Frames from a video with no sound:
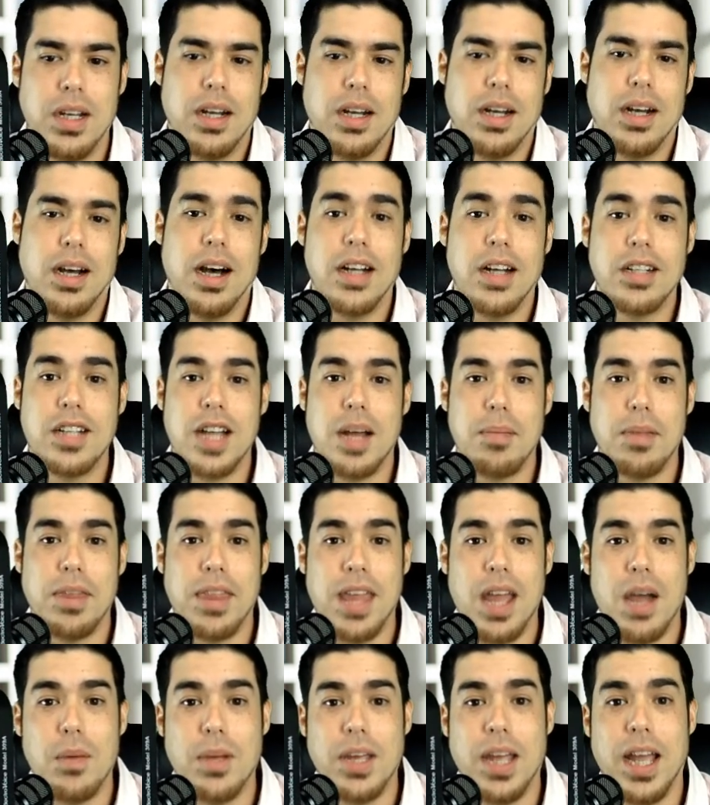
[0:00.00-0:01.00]
On top of
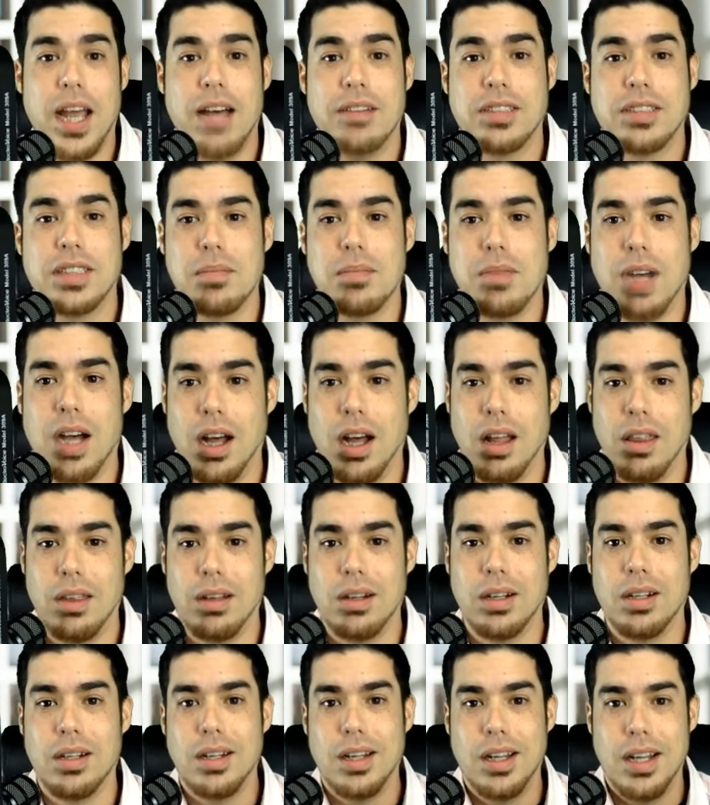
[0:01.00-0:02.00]
that, we have some
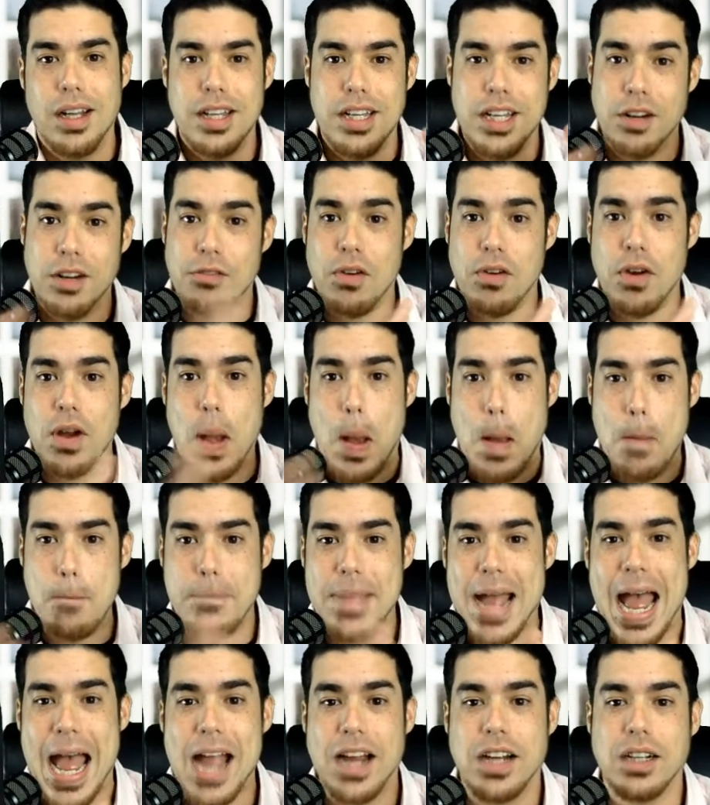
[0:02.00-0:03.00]
other different
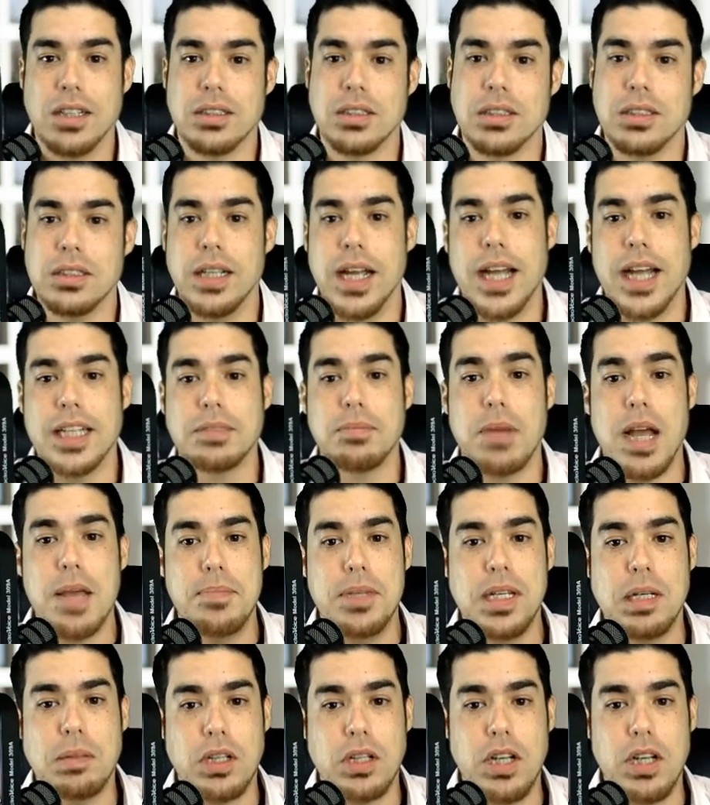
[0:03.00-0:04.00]
backers. You guys might
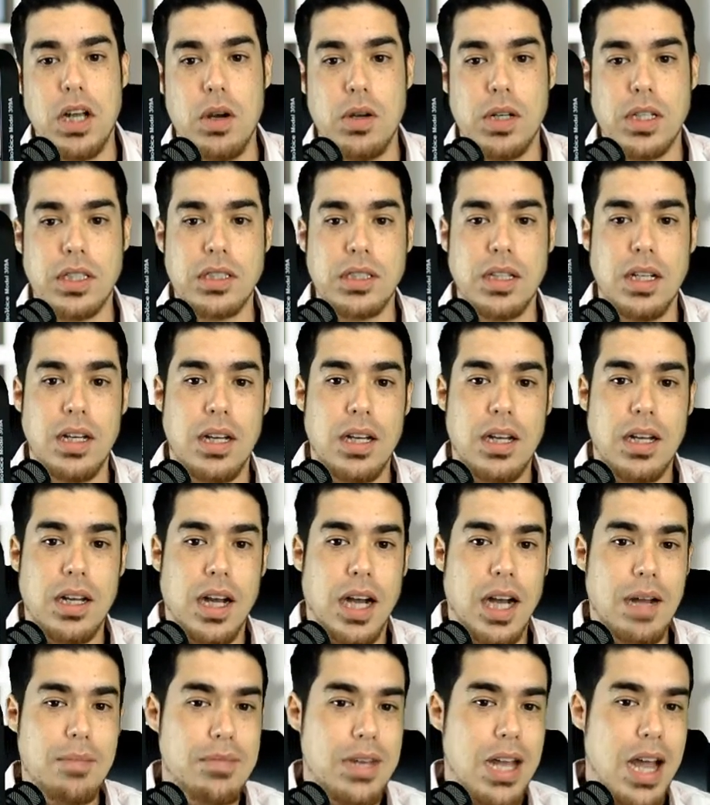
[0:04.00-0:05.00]
be able to notice
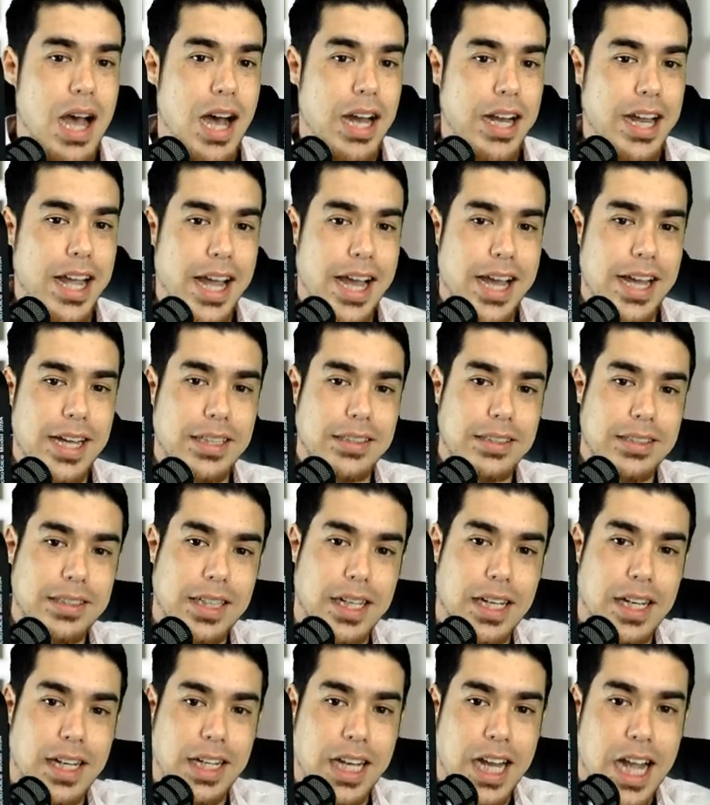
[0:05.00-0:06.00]
I'm not as
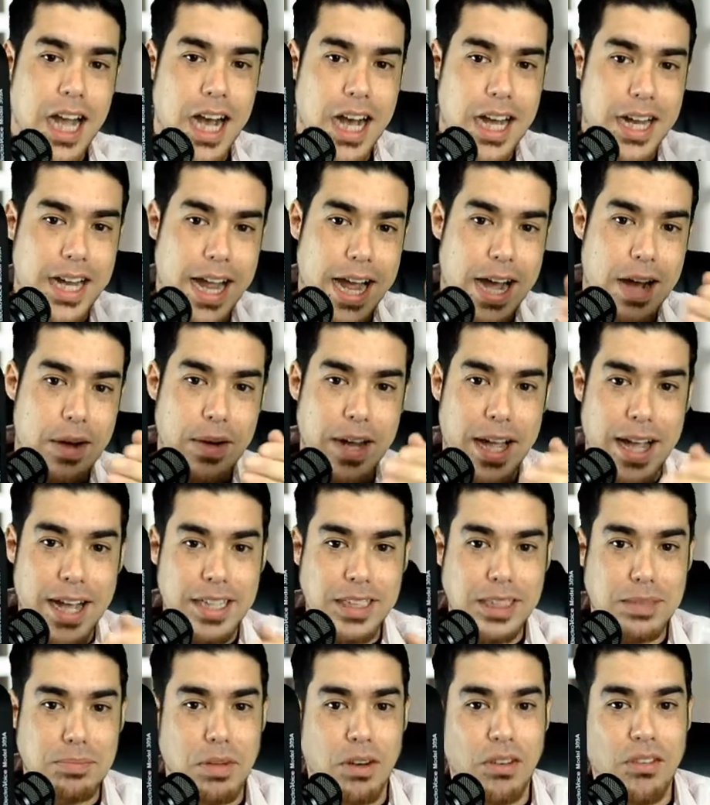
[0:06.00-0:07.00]
cut out
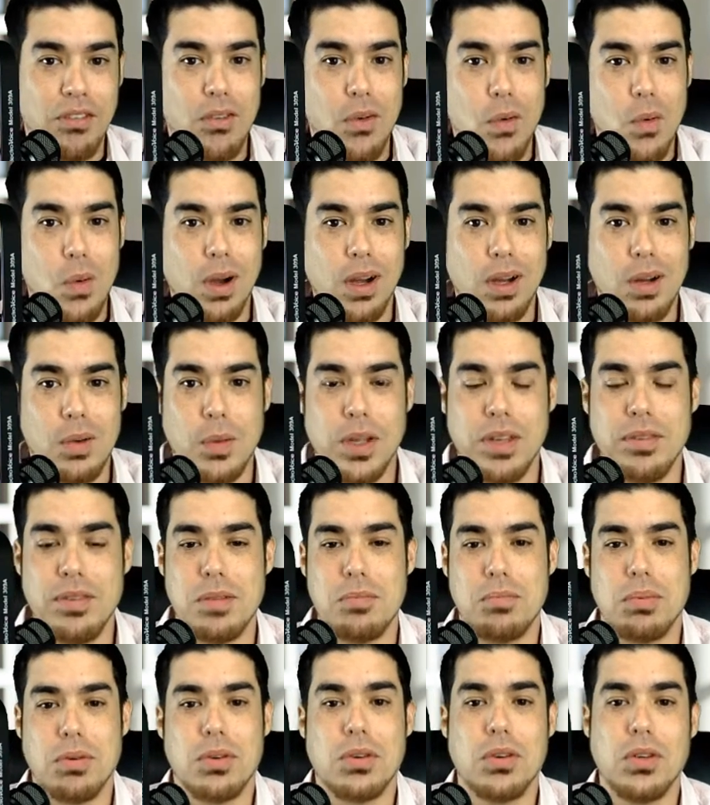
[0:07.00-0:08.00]
as before. We've
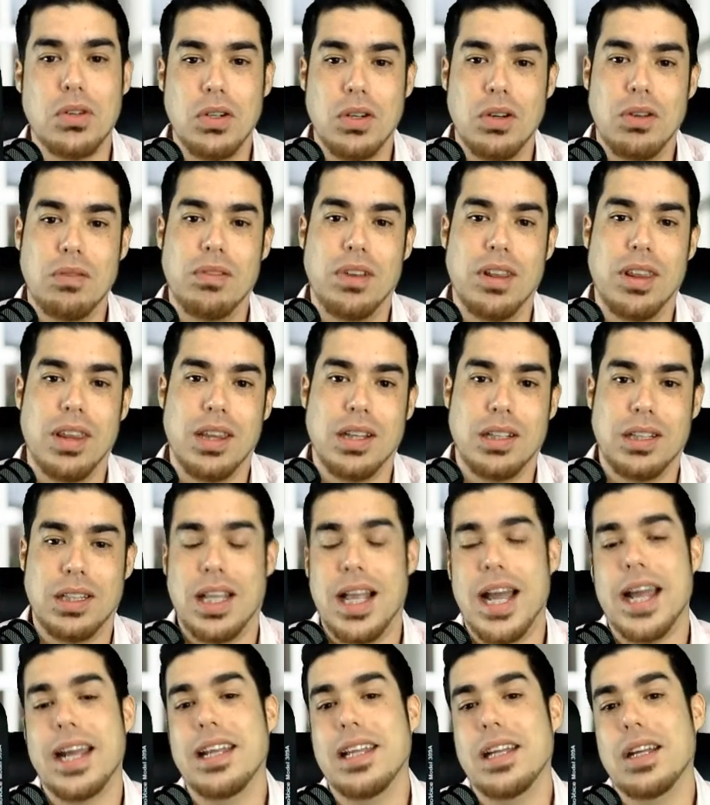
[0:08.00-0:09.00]
improved the
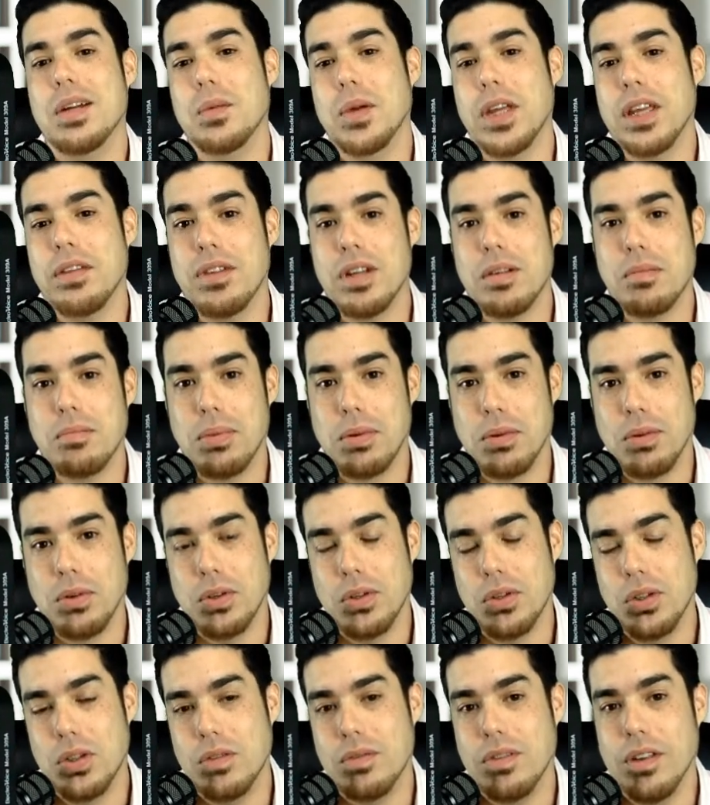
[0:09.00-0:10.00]
lighting. We've
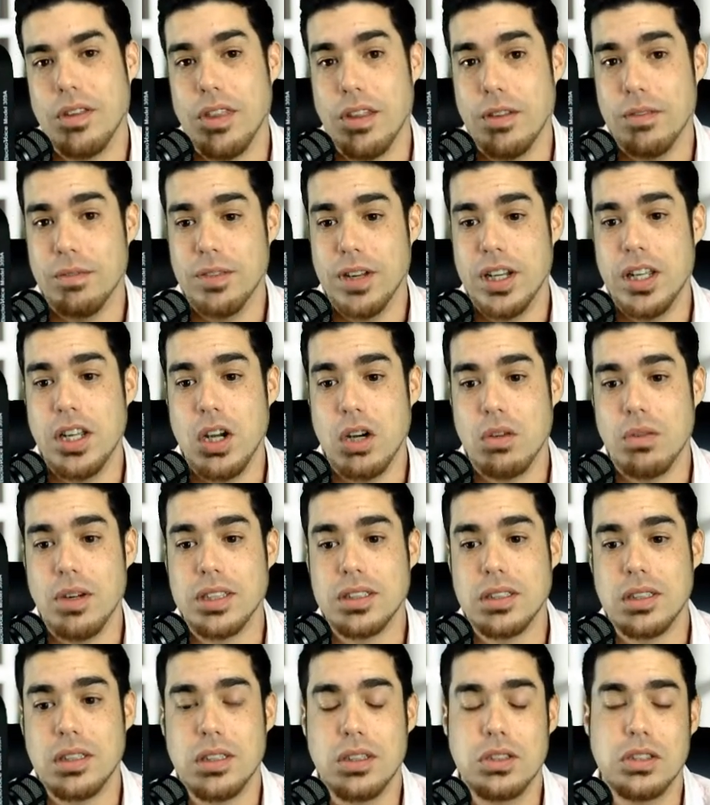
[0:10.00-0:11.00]
improved the video
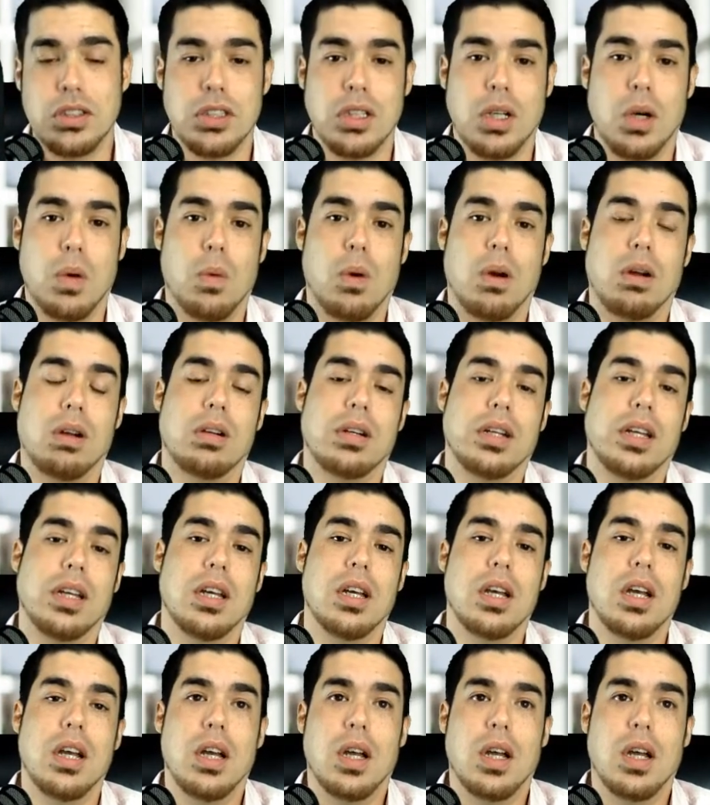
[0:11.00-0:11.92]
resolution quality.